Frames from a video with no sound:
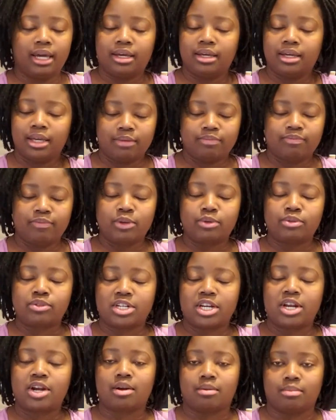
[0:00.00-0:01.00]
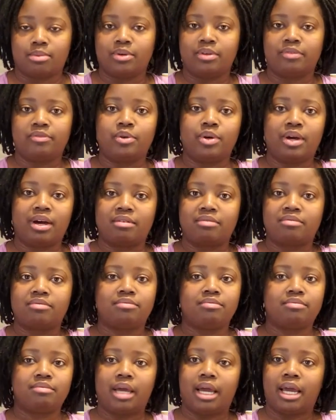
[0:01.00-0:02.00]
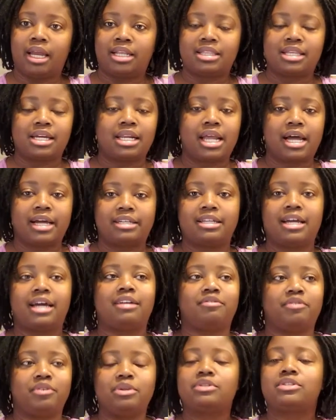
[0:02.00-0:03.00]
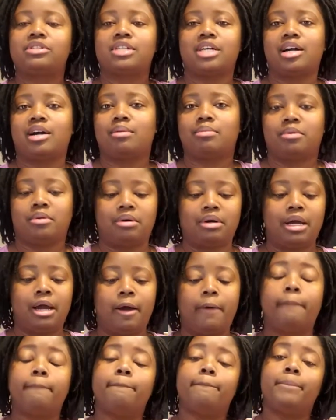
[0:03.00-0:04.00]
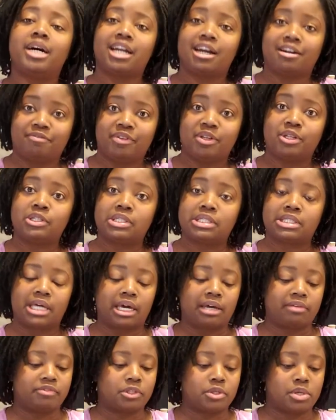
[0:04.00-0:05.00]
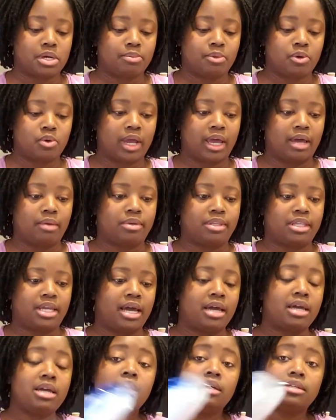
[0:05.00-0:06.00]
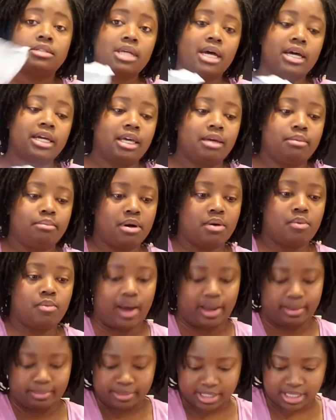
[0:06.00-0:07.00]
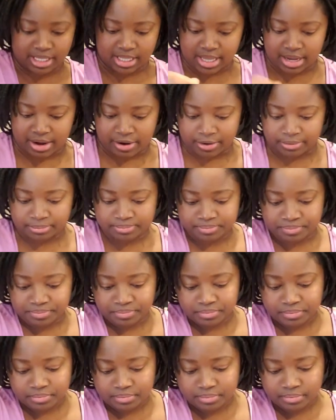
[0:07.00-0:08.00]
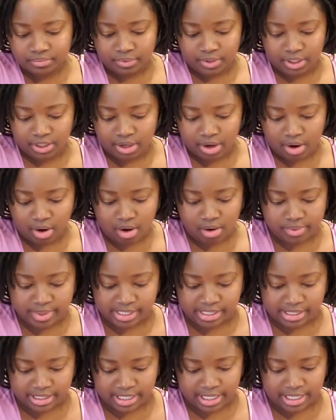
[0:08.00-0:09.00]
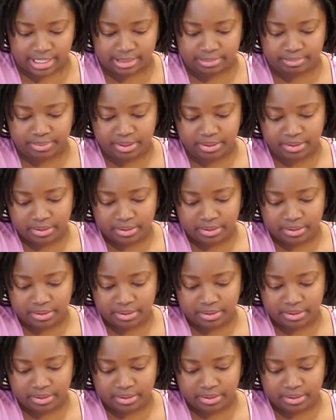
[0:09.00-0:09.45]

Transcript: it feels terrible. If you have anything like that, it feels terrible, but I feel safe, so I'm okay with that. So I keep my wipes in there. I always keep